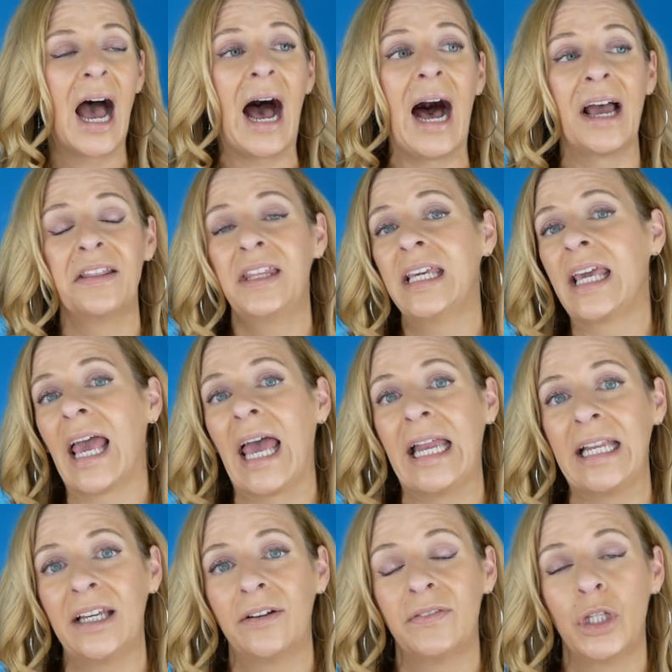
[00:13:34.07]
I think
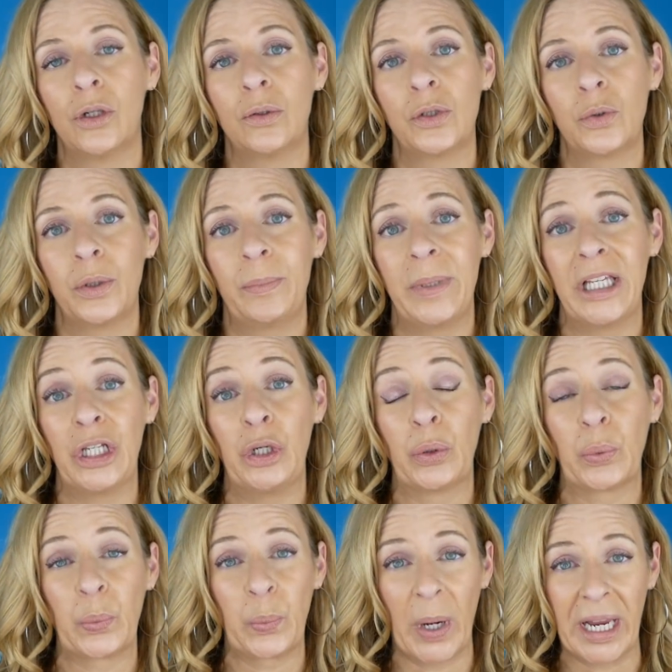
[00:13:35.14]
any of those would be
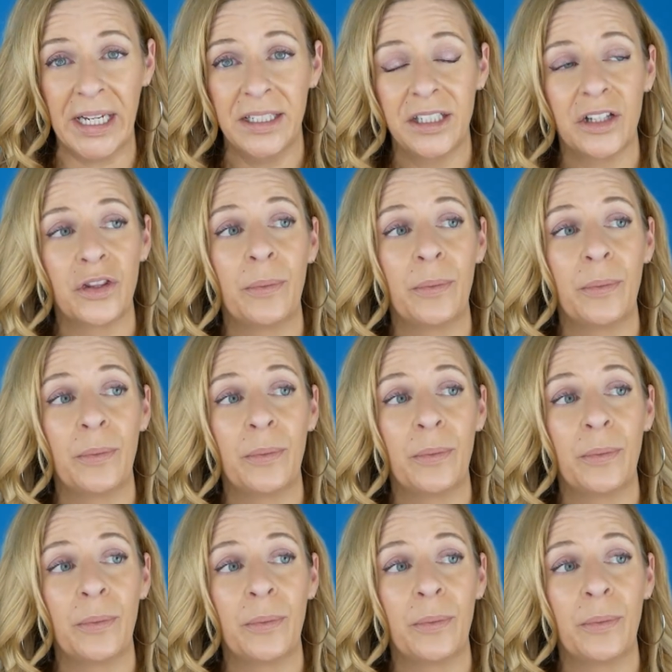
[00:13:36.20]
great.